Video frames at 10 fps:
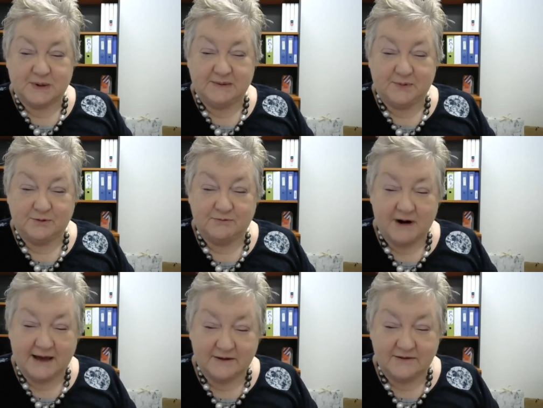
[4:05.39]
people
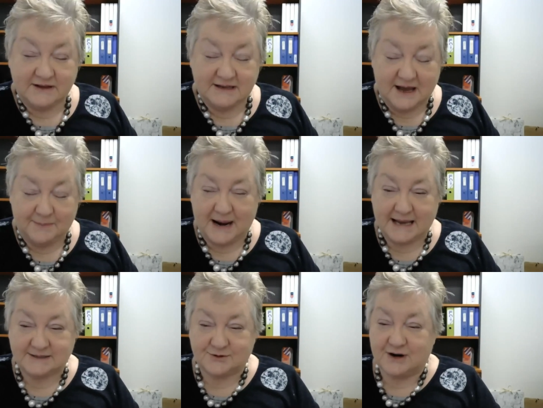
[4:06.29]
rather than a
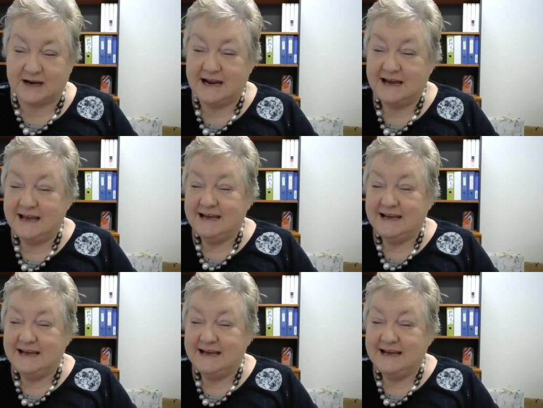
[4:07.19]
black screen.